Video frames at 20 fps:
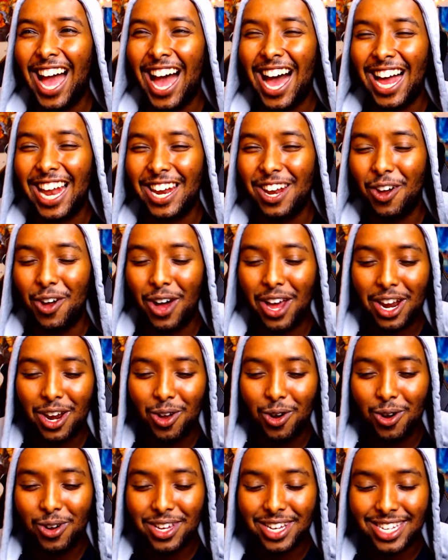Al or
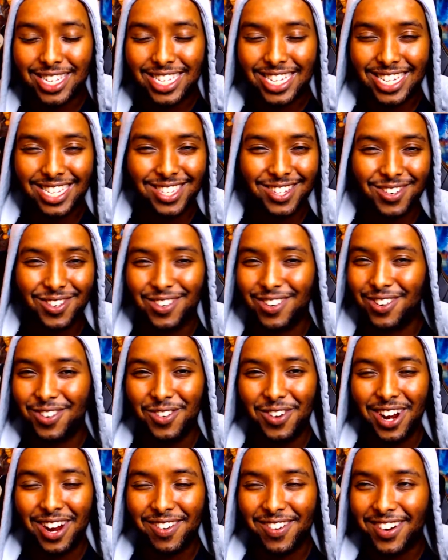or
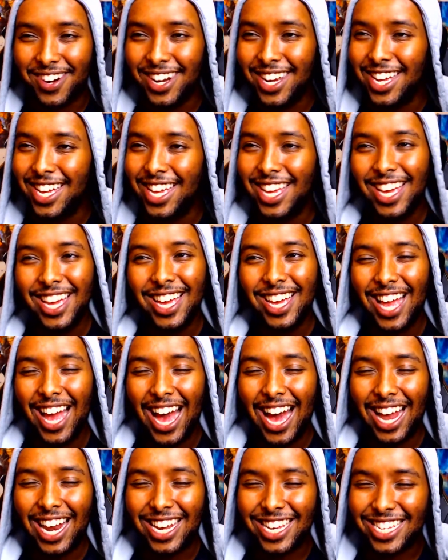whatever,
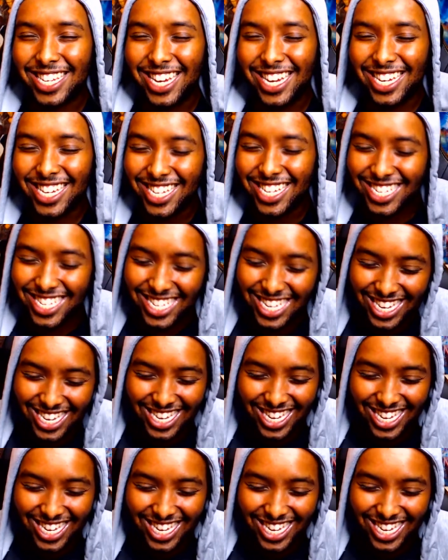Aliceis.